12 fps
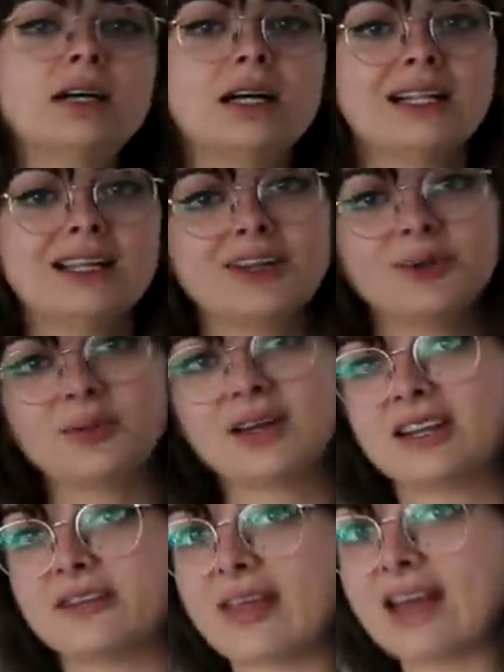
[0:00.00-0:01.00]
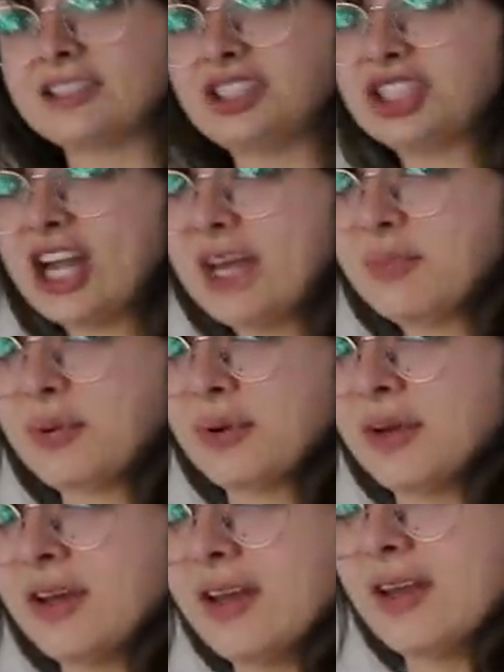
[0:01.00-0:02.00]
a little bit of that shape
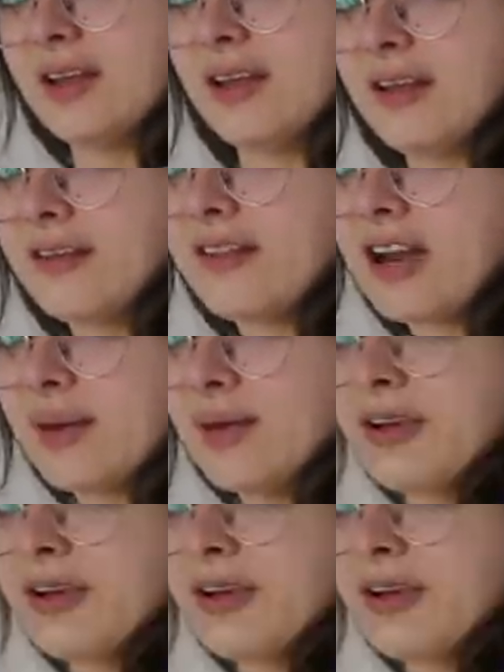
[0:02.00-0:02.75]
that I'm